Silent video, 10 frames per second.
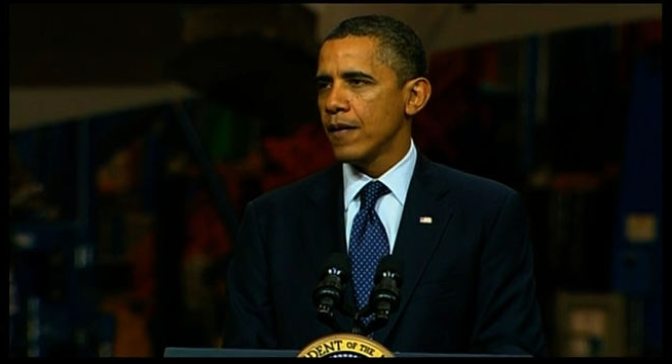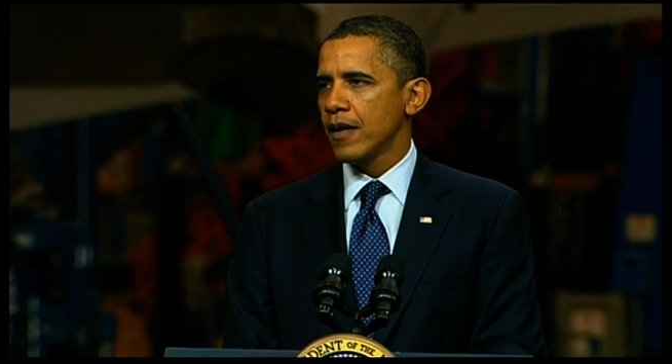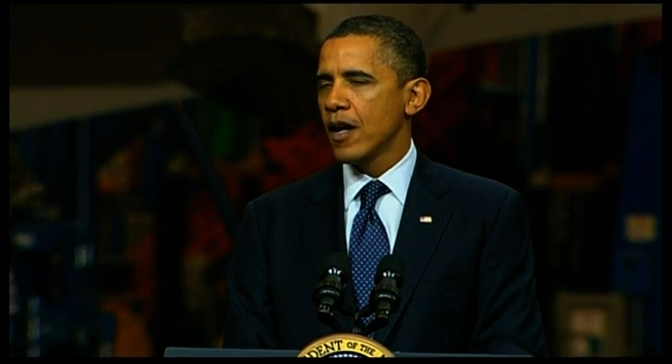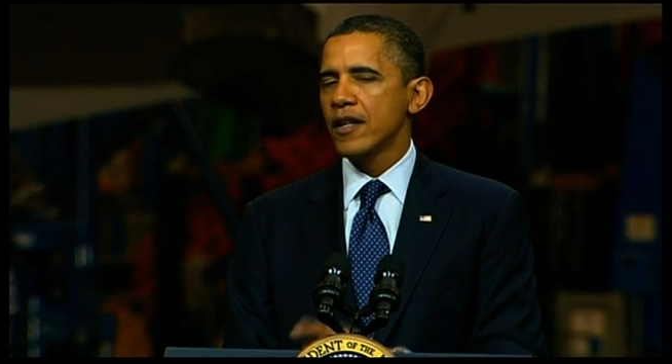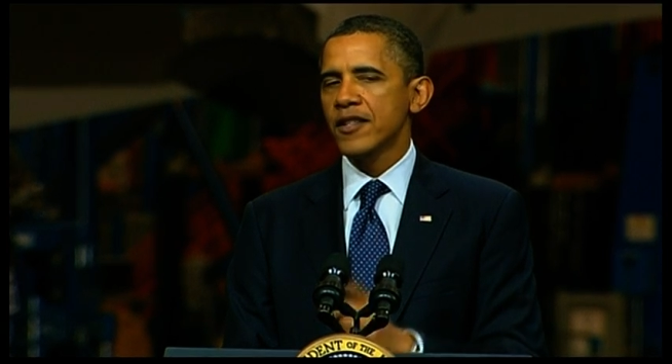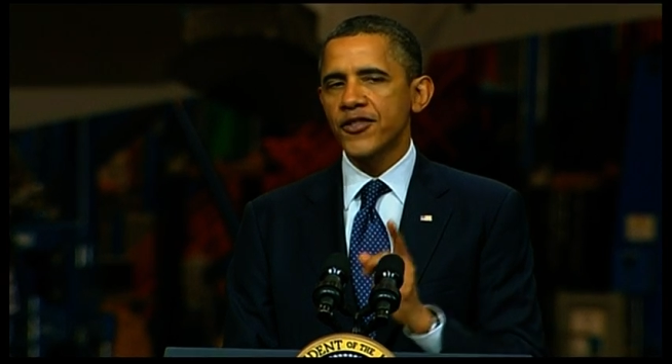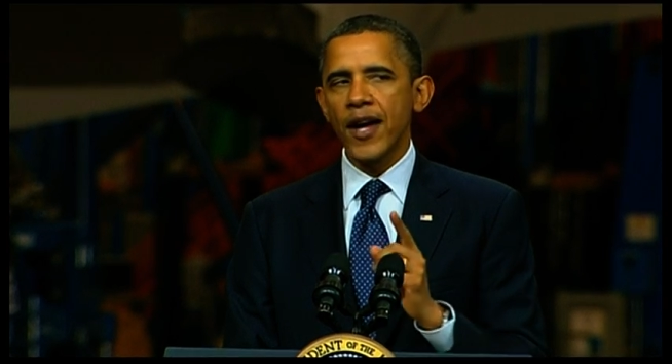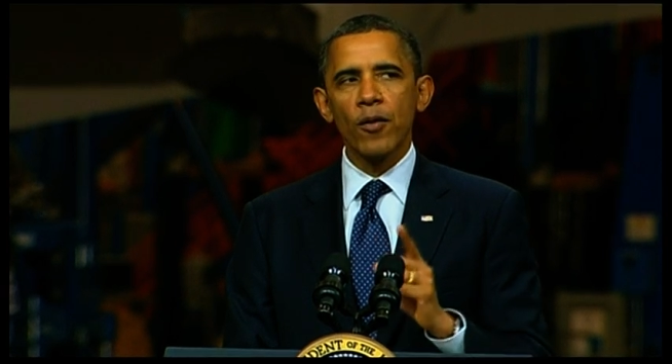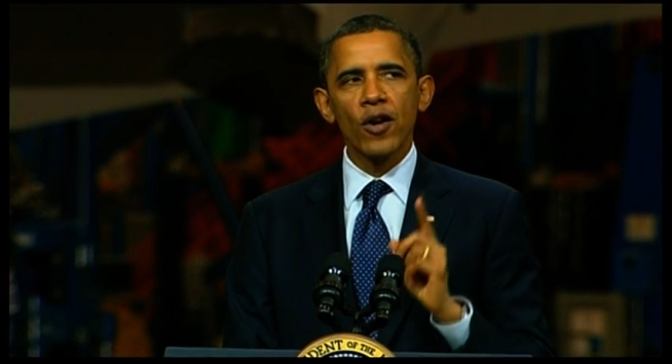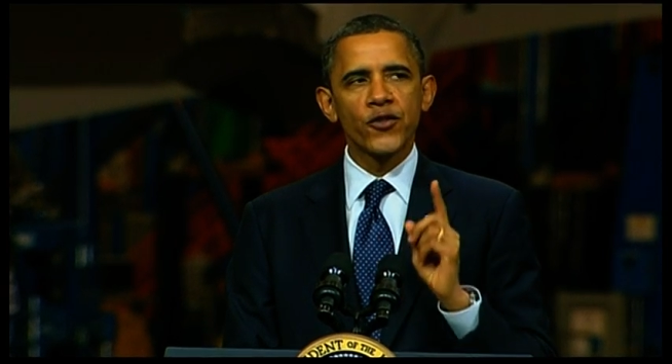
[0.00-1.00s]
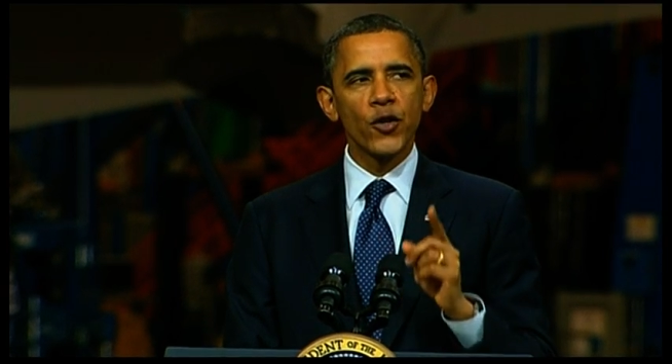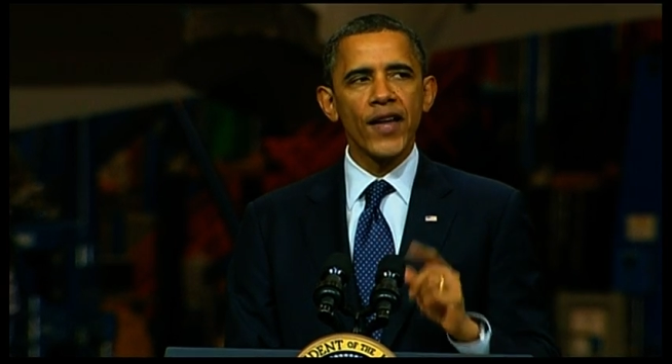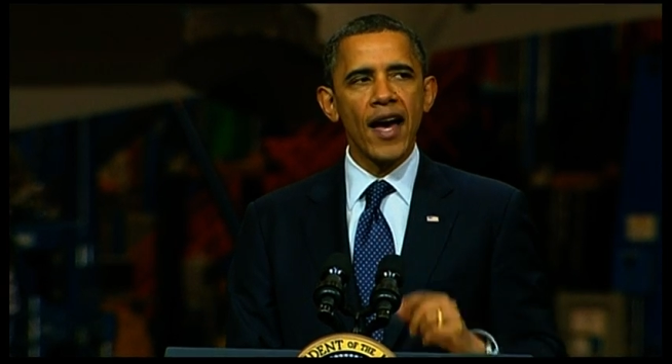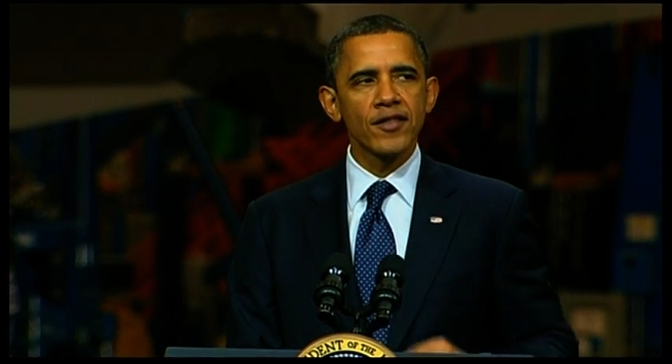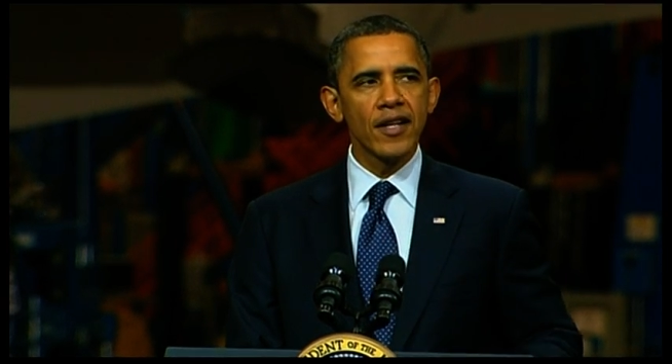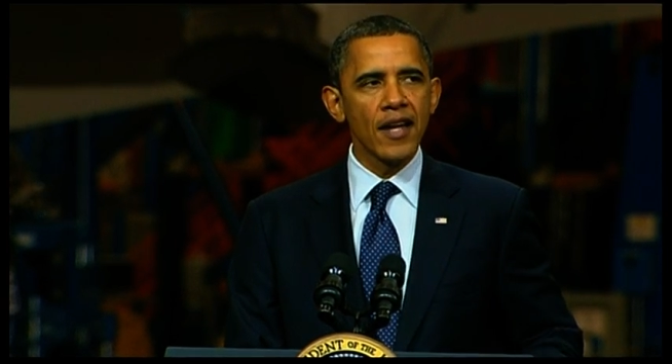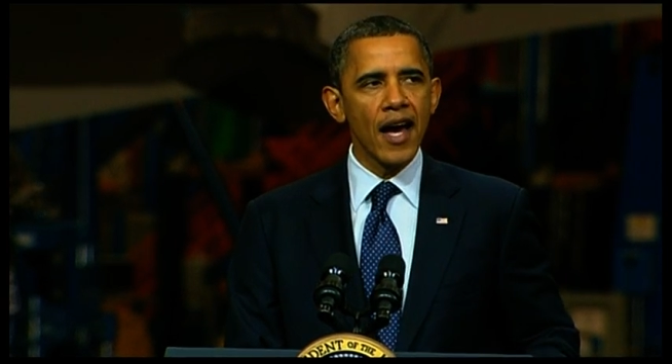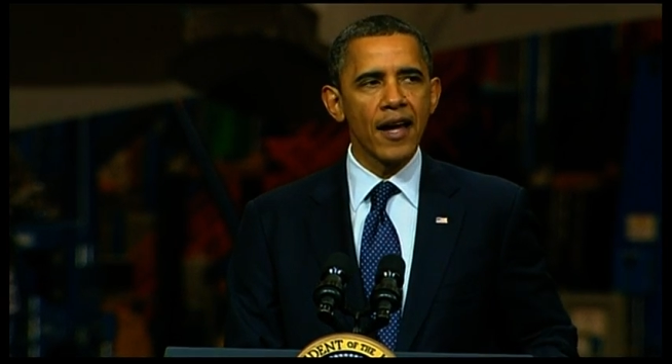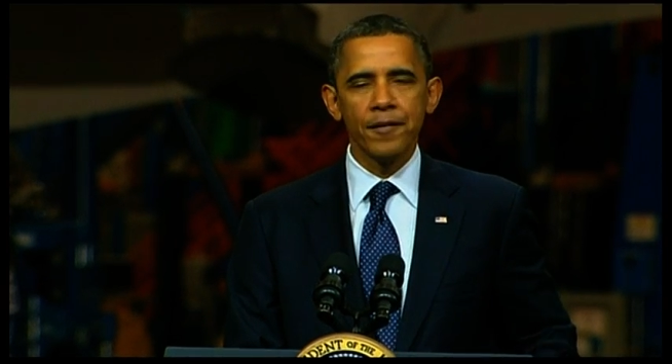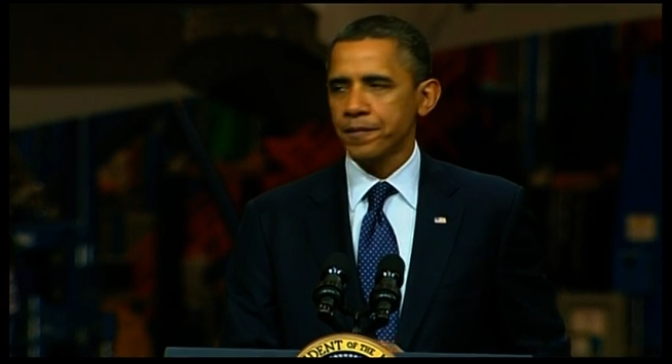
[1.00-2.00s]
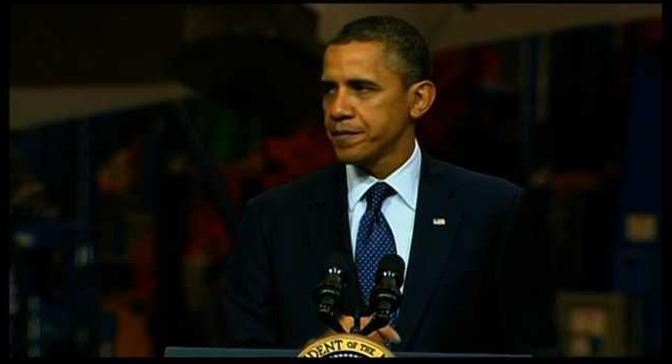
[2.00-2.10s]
You know, in December of 2009,